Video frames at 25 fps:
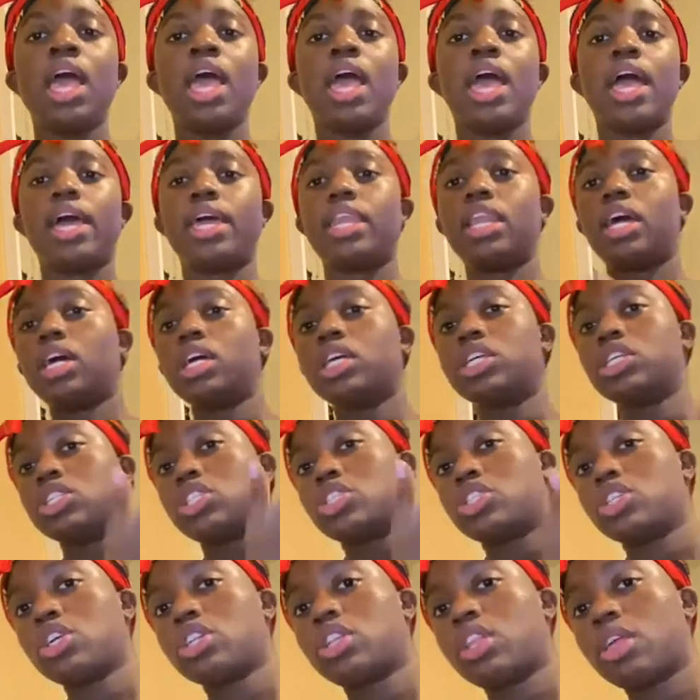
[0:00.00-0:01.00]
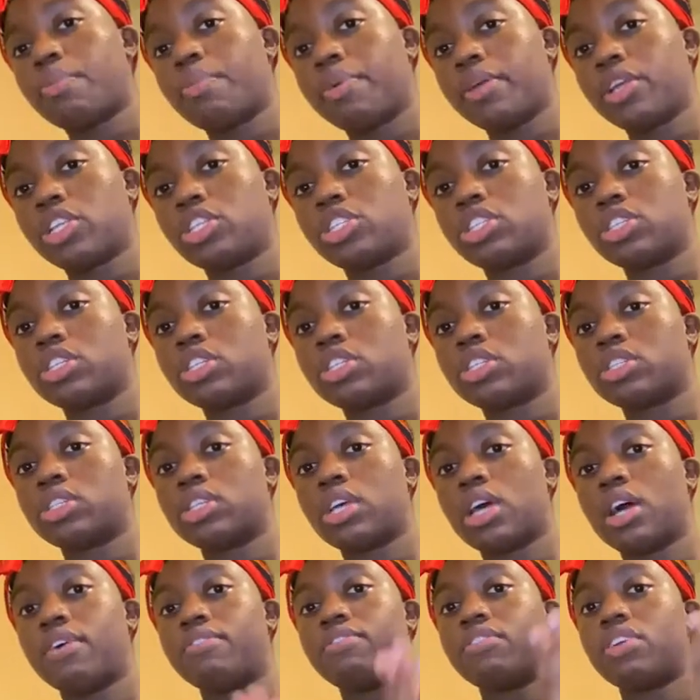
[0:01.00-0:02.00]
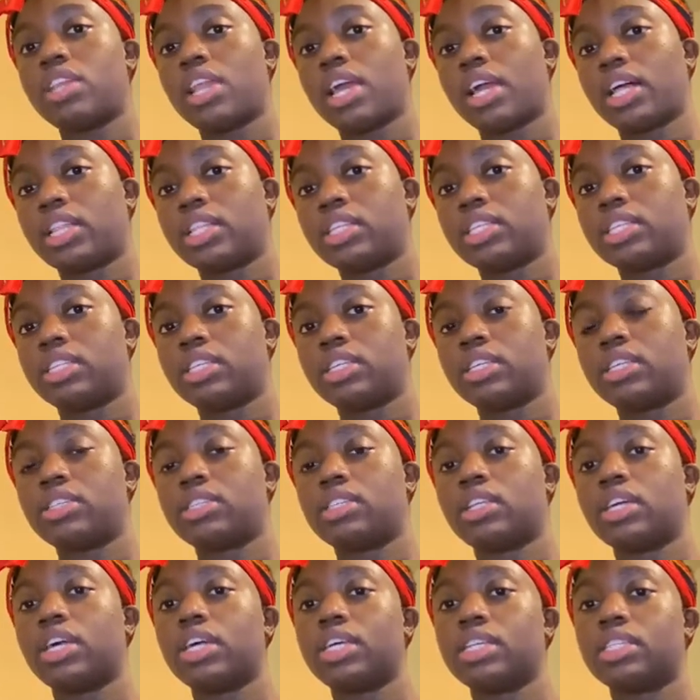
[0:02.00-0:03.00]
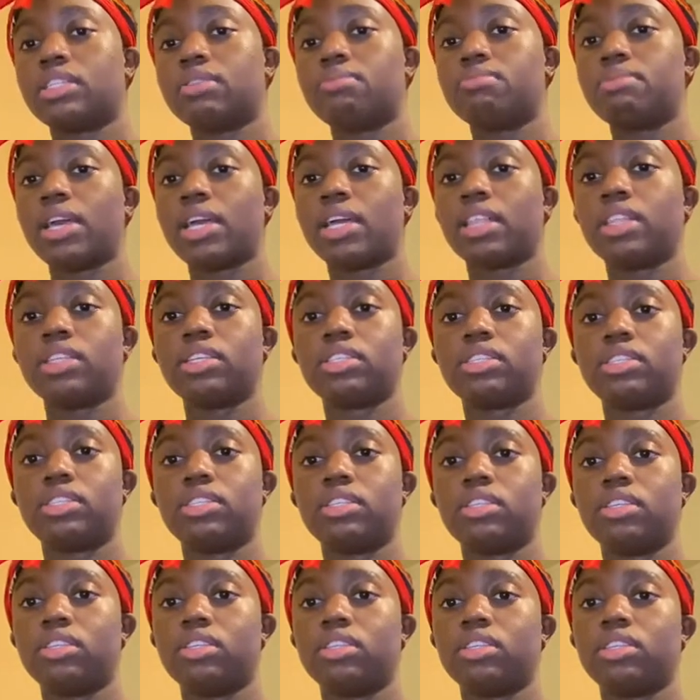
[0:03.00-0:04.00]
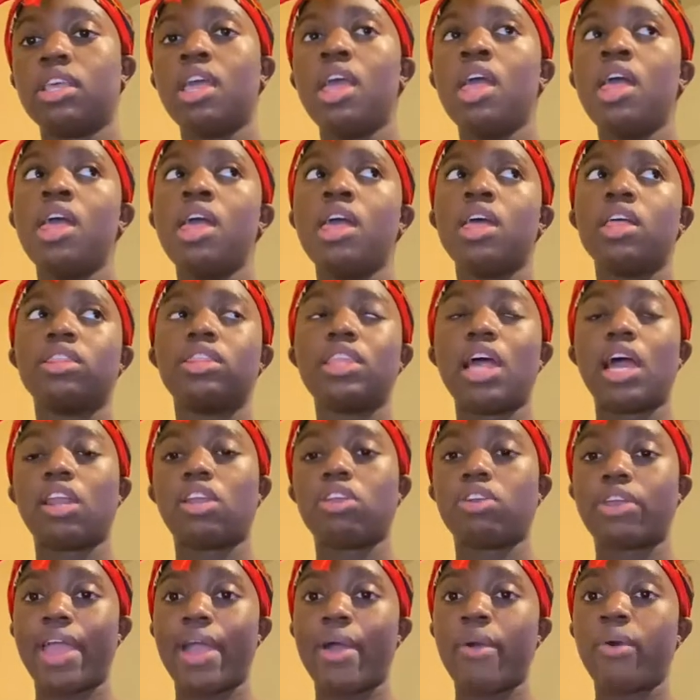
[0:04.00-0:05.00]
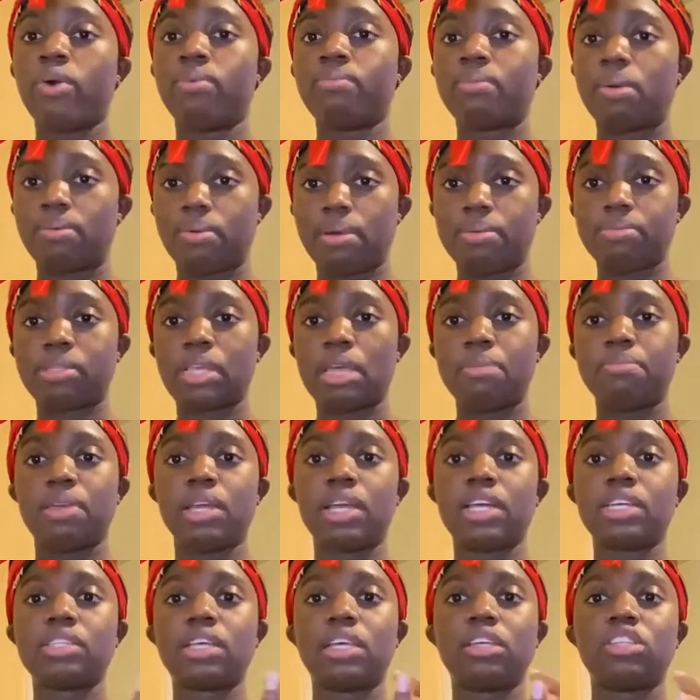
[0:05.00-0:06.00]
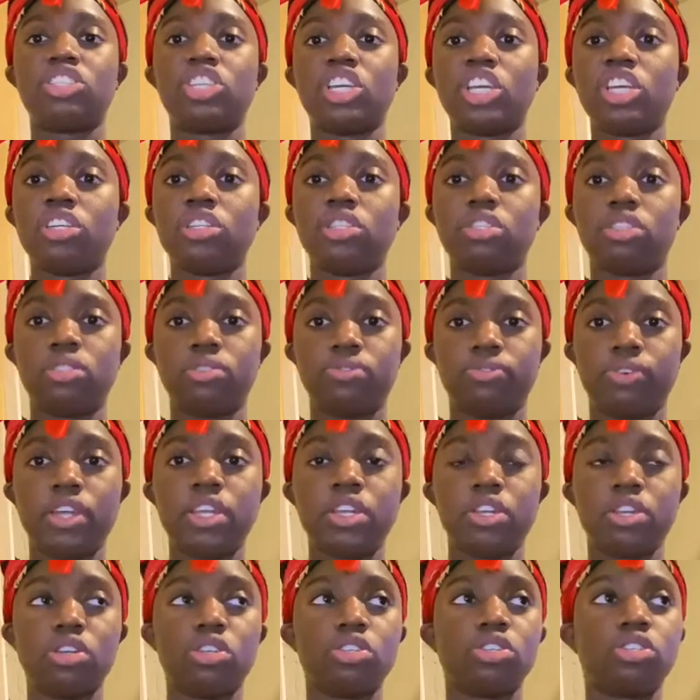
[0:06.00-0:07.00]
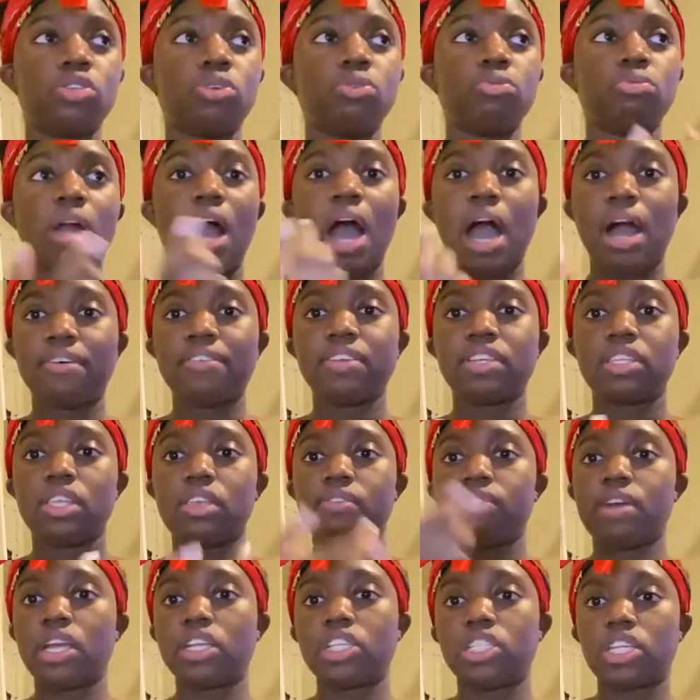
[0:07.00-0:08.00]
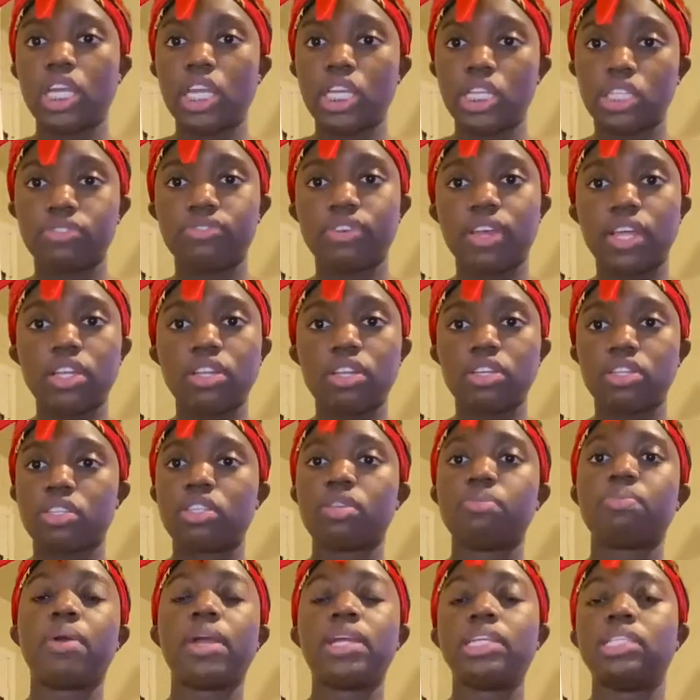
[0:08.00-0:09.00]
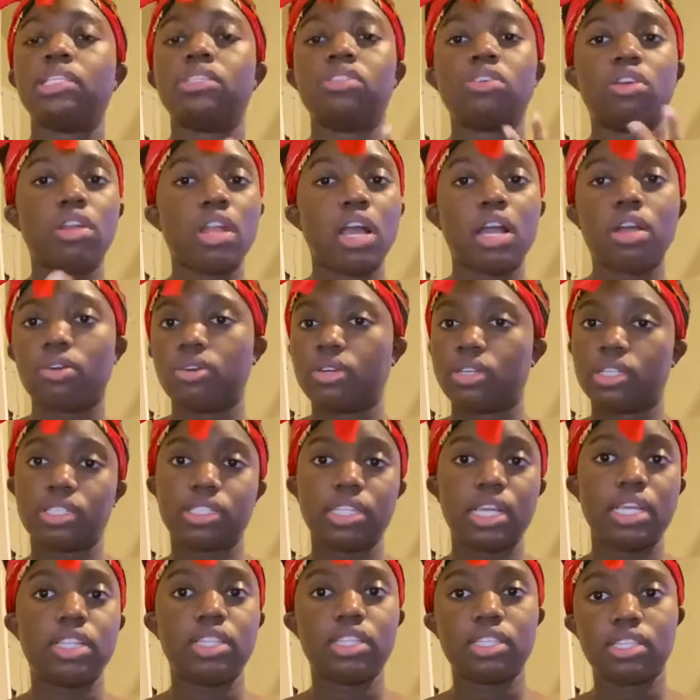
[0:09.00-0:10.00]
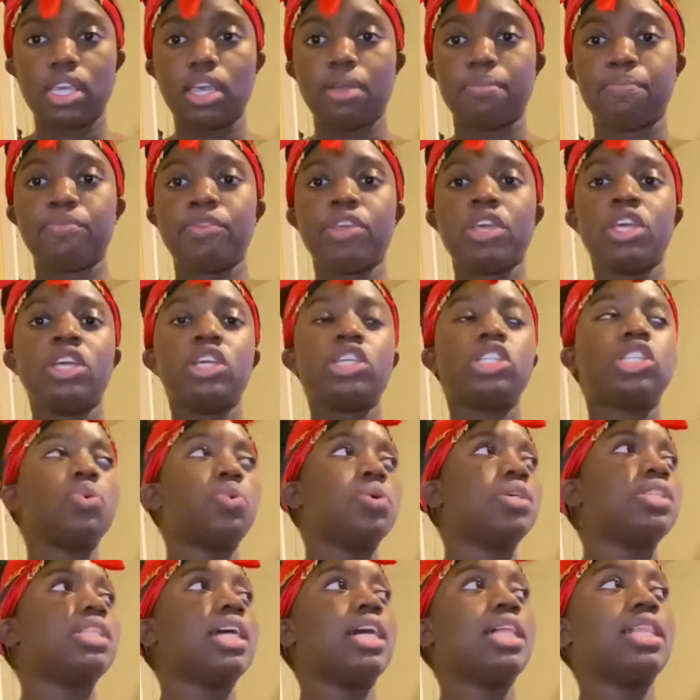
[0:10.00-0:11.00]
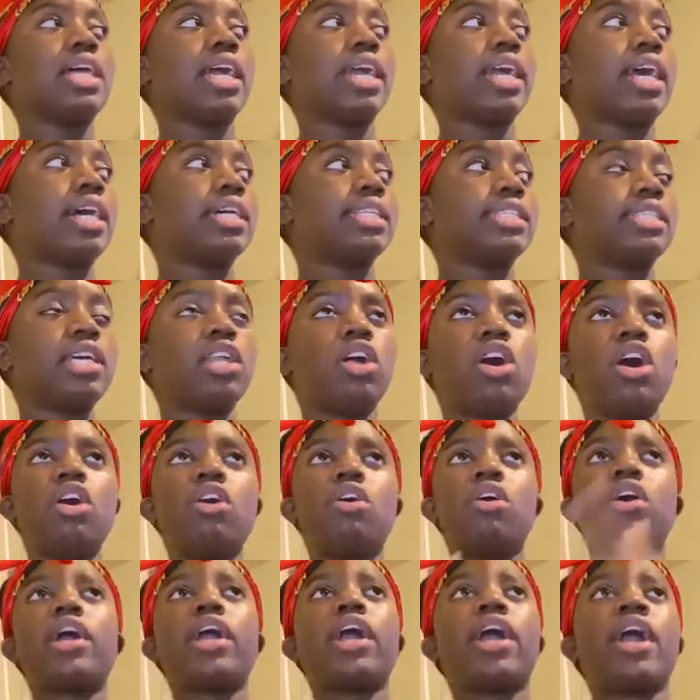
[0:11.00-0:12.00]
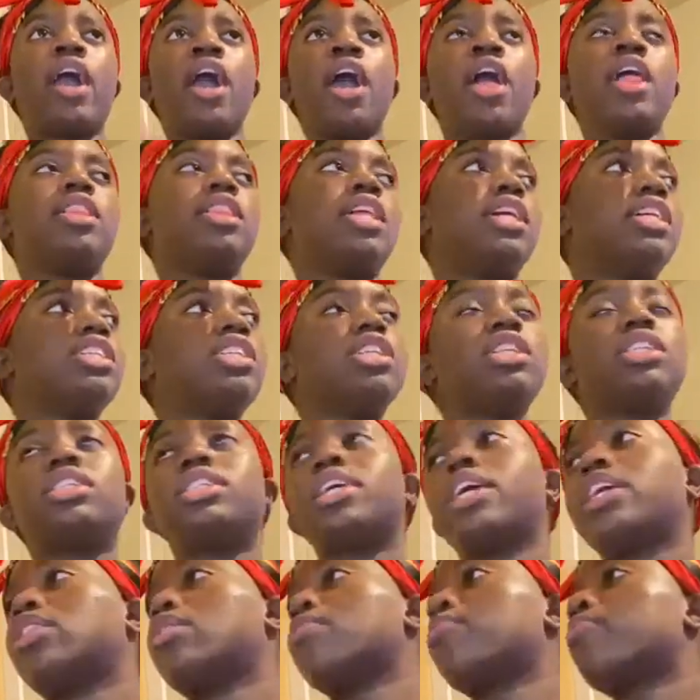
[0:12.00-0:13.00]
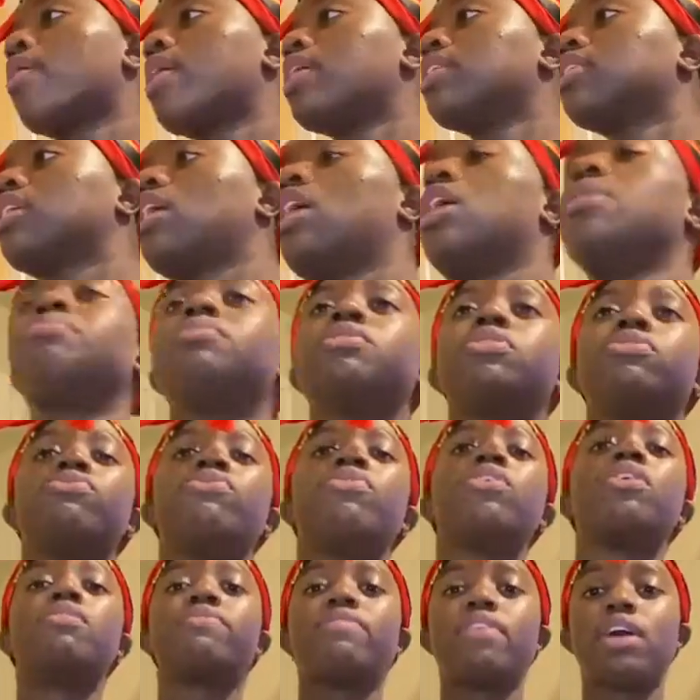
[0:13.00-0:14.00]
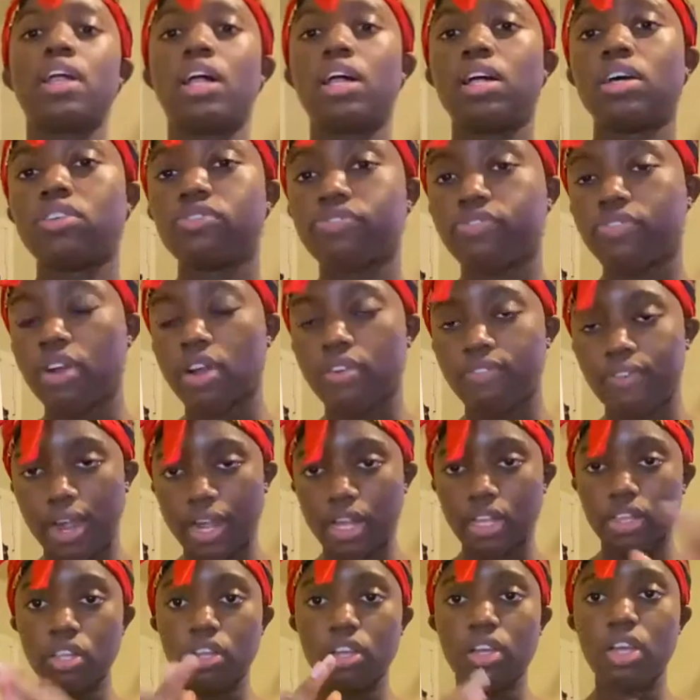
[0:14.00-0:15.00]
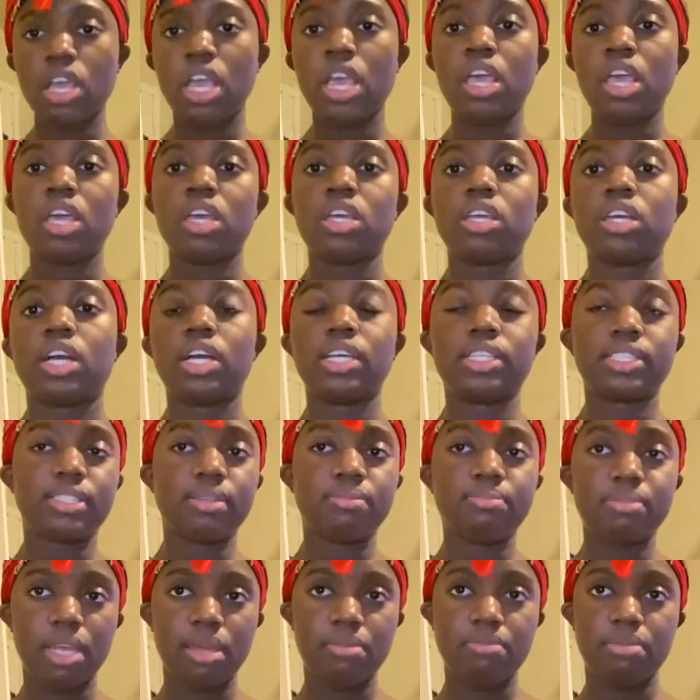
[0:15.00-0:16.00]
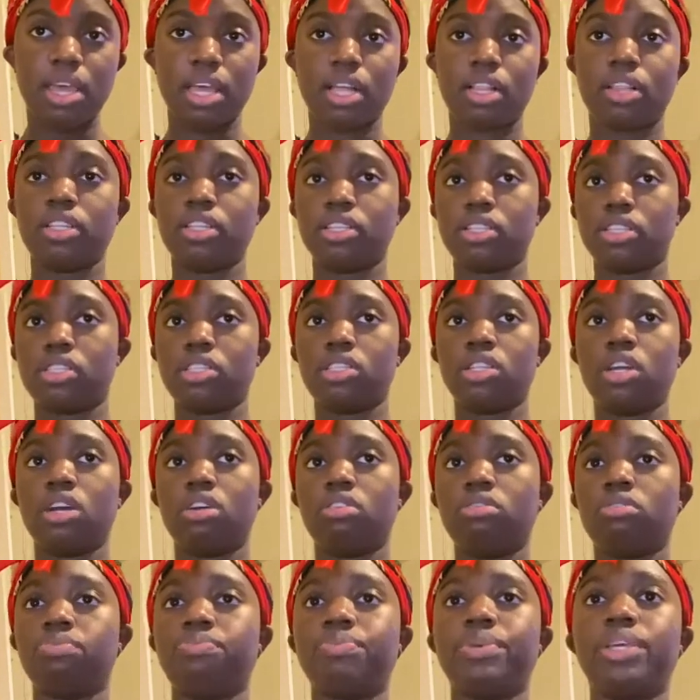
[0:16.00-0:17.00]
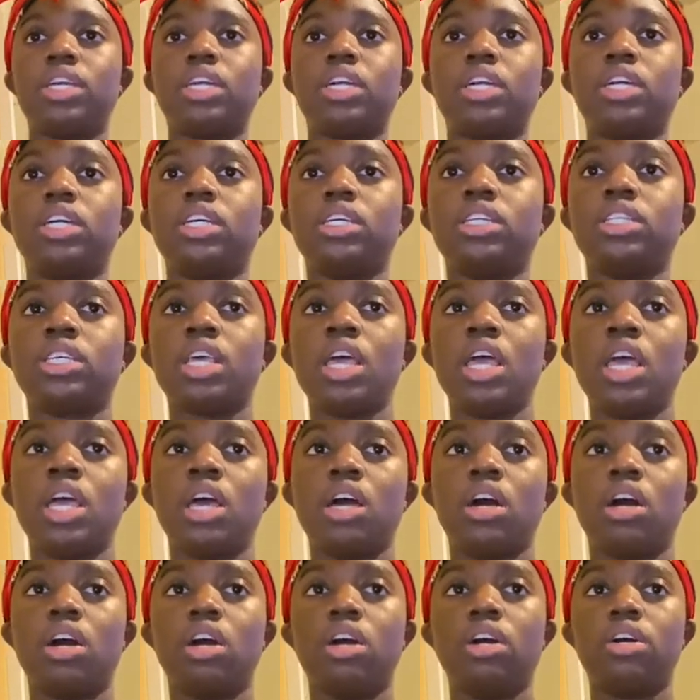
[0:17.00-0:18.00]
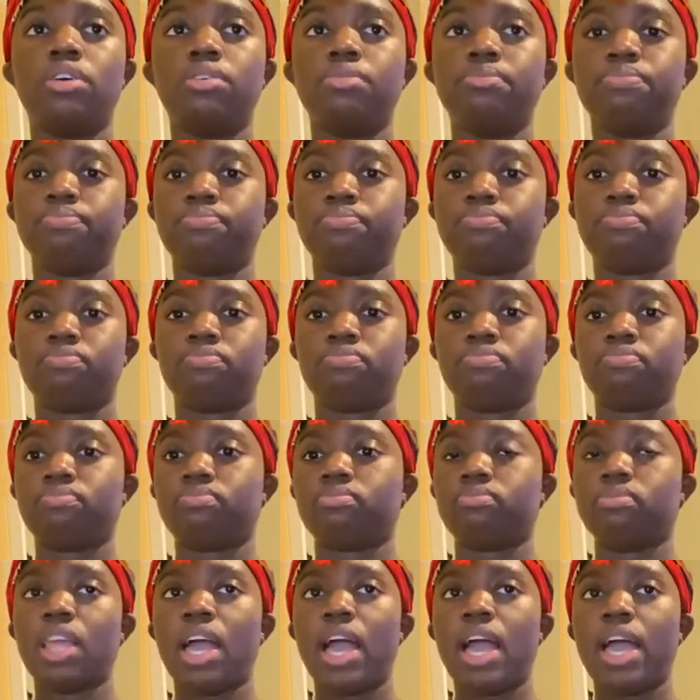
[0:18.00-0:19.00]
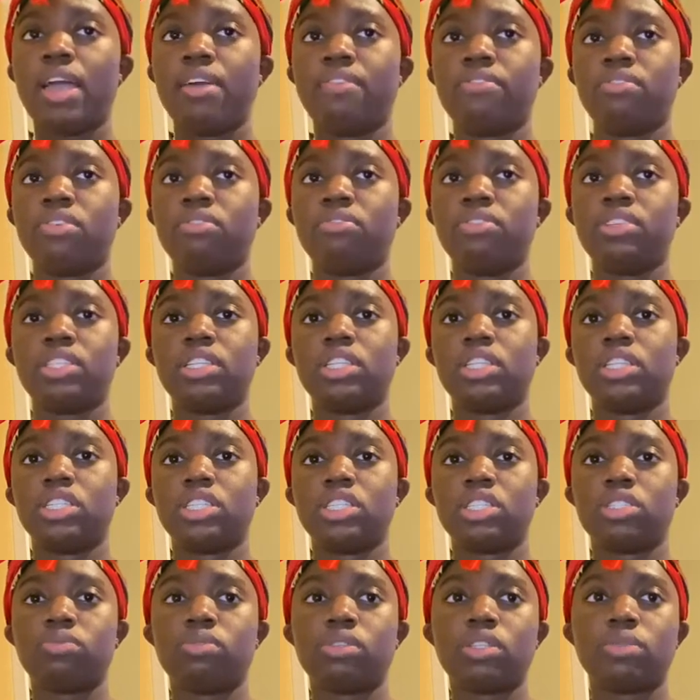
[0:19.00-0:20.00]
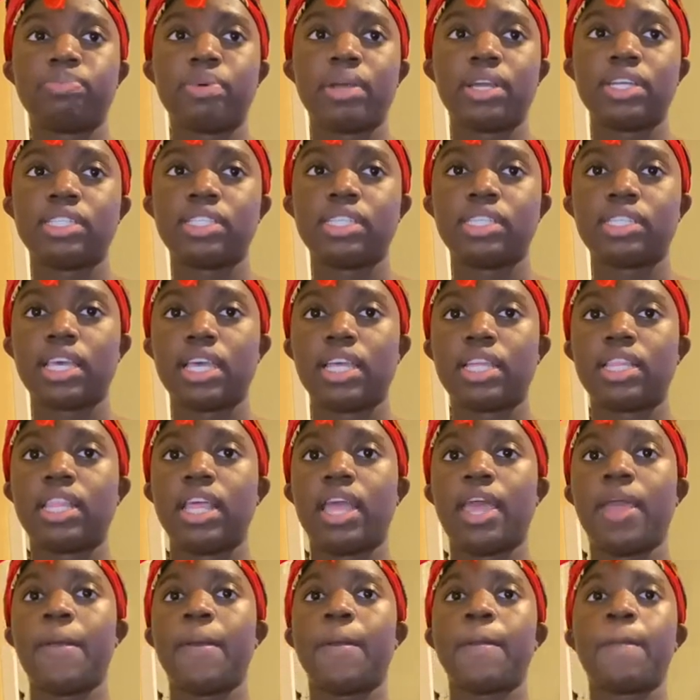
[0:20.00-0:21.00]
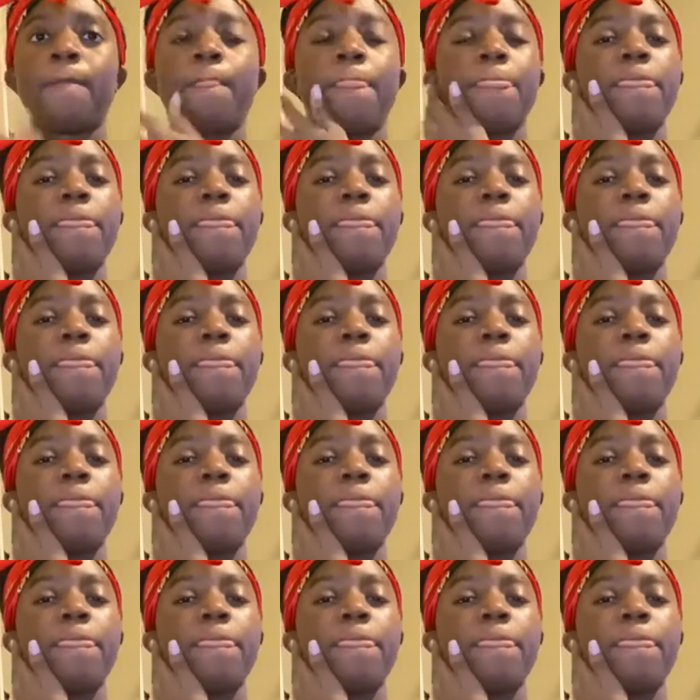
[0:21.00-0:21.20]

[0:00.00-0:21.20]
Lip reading: And I'll insert the pictures of the necklaces, the custom necklaces that are now on my website because I changed vendors. So obviously if I change vendors, the prices are not going to stay the same. So it's not like I said, oh, okay, let's just take the price up to $45 for a regular custom name necklace. No, because I have no reason to just switch prices like that.